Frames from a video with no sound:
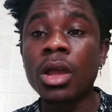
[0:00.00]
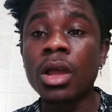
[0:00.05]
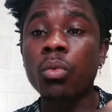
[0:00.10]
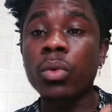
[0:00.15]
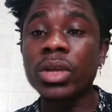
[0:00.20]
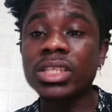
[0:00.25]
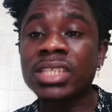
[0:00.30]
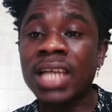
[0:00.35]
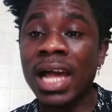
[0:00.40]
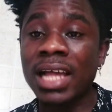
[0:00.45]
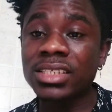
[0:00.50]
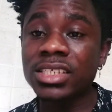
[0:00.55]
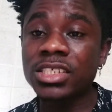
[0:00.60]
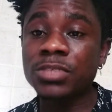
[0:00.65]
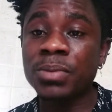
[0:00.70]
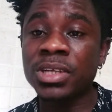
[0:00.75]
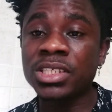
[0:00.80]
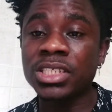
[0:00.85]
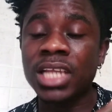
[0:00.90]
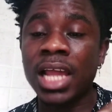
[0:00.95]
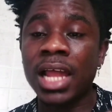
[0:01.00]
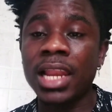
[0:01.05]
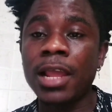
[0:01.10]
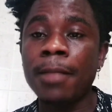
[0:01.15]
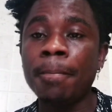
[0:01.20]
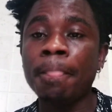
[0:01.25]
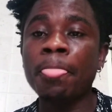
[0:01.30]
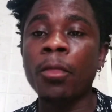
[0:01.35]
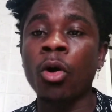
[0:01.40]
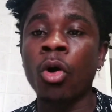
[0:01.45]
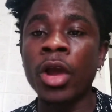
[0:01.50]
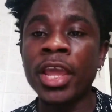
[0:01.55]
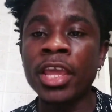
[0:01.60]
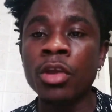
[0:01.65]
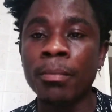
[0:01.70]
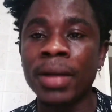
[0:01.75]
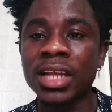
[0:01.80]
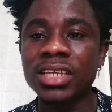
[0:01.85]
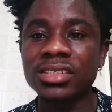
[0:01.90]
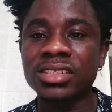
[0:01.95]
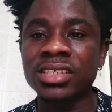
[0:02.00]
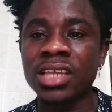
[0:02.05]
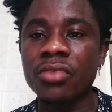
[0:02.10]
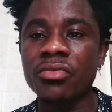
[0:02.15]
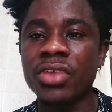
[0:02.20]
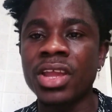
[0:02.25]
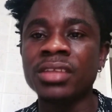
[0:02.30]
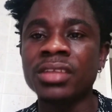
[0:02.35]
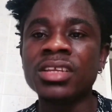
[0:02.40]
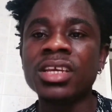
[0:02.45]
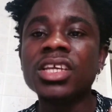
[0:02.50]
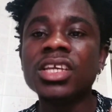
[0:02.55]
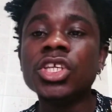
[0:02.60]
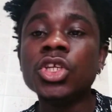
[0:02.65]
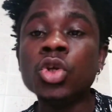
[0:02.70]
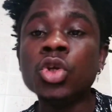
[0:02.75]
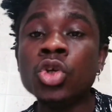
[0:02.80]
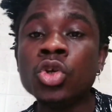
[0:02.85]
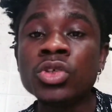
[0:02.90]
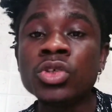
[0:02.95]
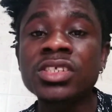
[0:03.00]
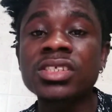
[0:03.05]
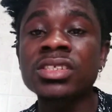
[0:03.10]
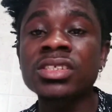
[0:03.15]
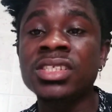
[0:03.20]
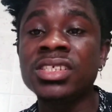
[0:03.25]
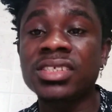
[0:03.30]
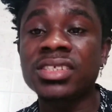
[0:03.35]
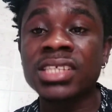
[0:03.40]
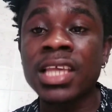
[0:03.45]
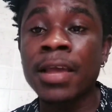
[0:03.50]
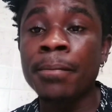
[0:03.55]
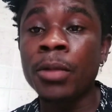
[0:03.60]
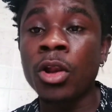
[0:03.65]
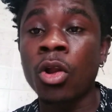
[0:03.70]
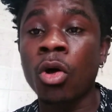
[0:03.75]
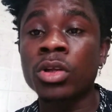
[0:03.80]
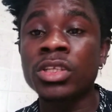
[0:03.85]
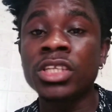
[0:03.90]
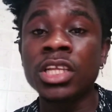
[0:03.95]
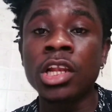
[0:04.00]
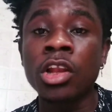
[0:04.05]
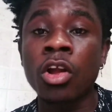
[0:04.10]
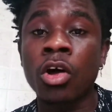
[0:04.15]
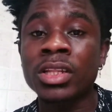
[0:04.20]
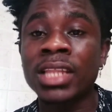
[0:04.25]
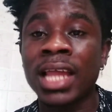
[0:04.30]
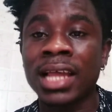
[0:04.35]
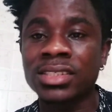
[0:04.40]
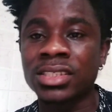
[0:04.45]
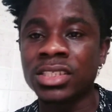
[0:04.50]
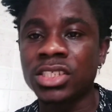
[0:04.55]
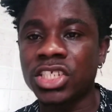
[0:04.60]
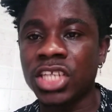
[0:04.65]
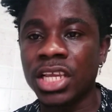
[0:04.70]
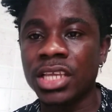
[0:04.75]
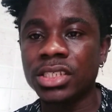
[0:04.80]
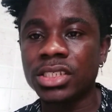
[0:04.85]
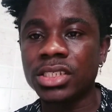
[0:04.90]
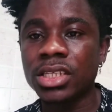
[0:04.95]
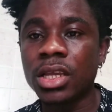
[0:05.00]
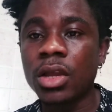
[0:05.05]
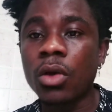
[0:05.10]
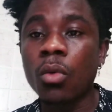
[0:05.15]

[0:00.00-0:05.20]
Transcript: With casi speciale or humanitarian, you use the same law. The law doesn't change.